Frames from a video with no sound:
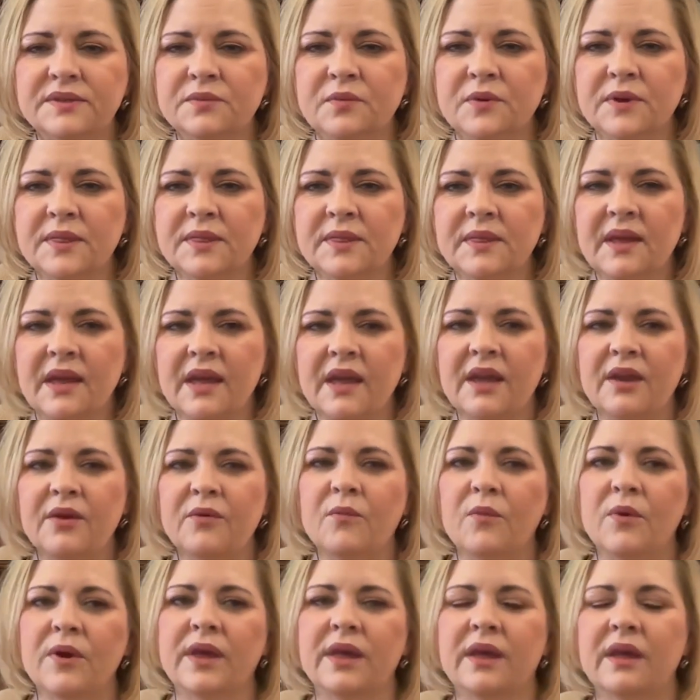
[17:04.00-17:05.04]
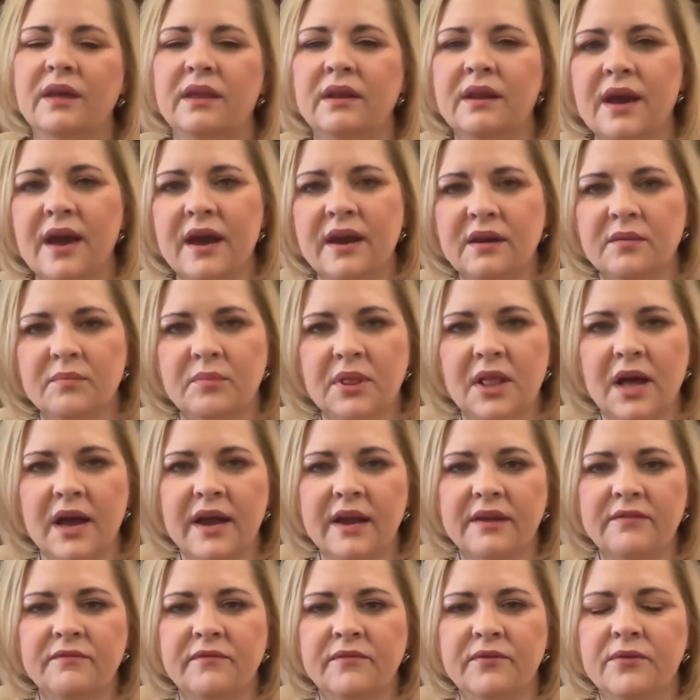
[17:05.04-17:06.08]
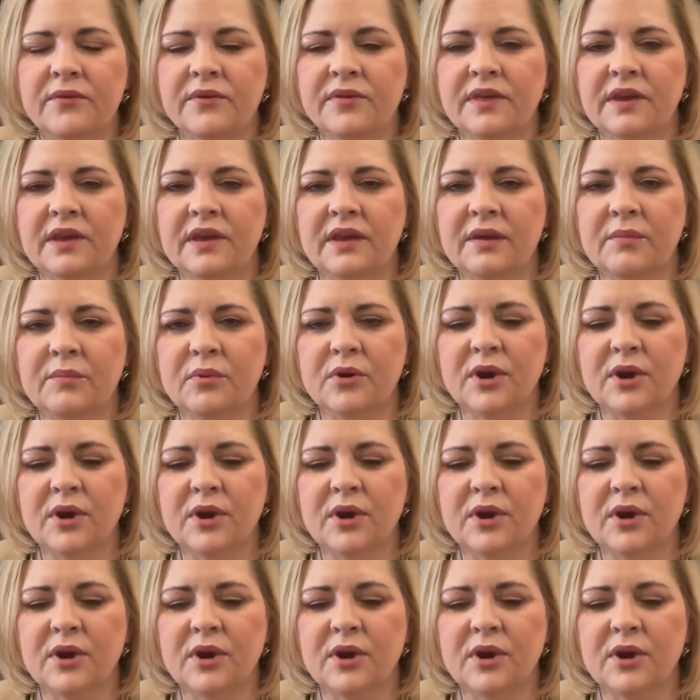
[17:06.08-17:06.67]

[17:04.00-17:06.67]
one thing when I applied for the